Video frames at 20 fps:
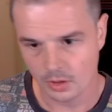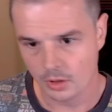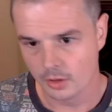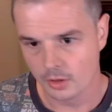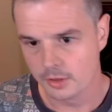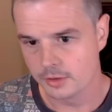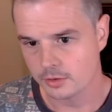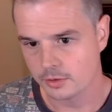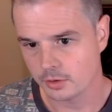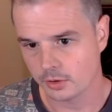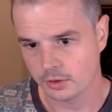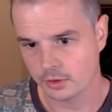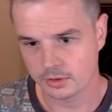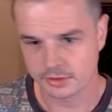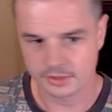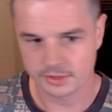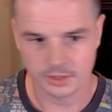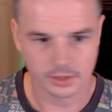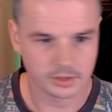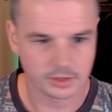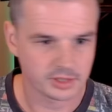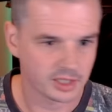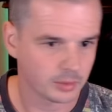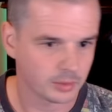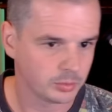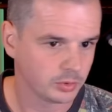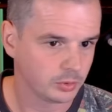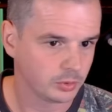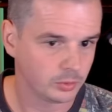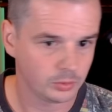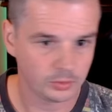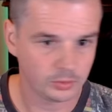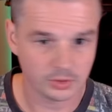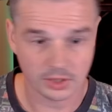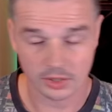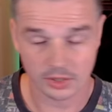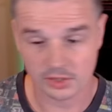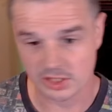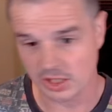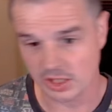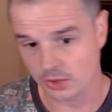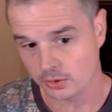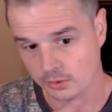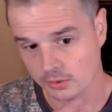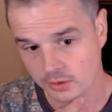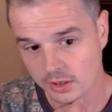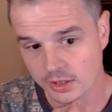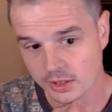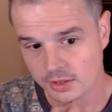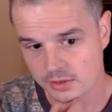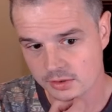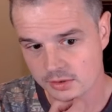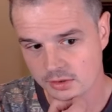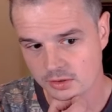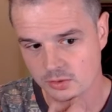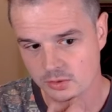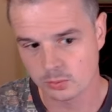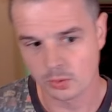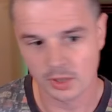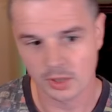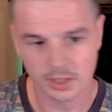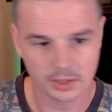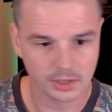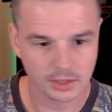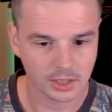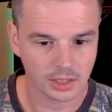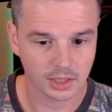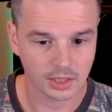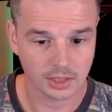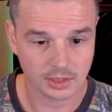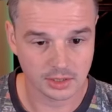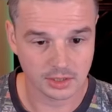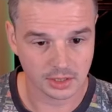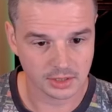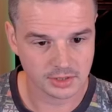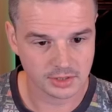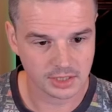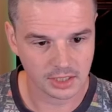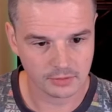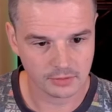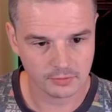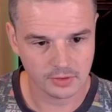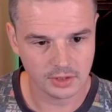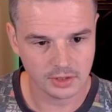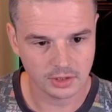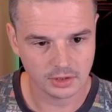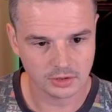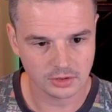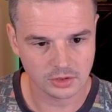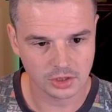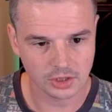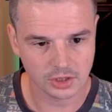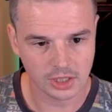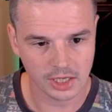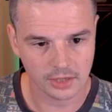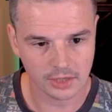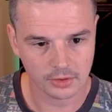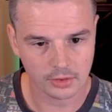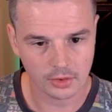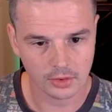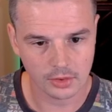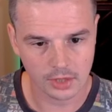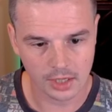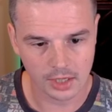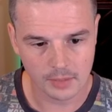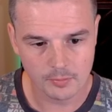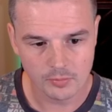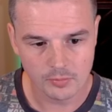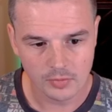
So here is an example Death Shadow list. This one does have the Gigantha there.